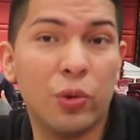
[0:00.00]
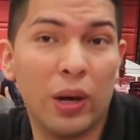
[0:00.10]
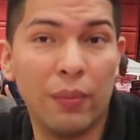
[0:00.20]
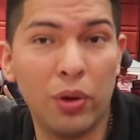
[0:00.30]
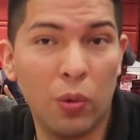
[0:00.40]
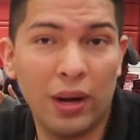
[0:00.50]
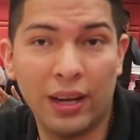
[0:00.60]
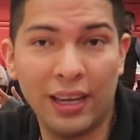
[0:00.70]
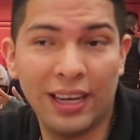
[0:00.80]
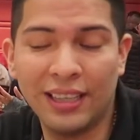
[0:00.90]
whatever you want to
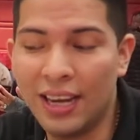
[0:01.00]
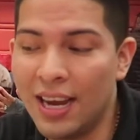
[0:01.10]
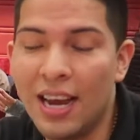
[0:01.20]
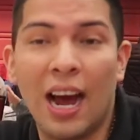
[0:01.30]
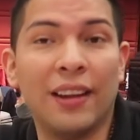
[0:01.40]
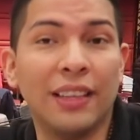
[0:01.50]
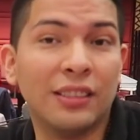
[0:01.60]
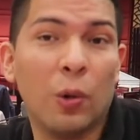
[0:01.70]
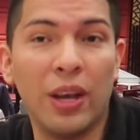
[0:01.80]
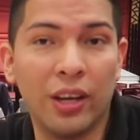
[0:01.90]
eat, and that's
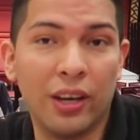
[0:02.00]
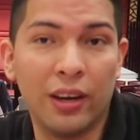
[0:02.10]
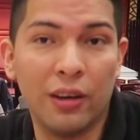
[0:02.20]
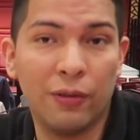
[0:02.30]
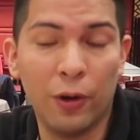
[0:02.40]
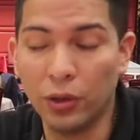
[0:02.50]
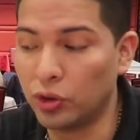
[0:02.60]
the way you're gonna get your food.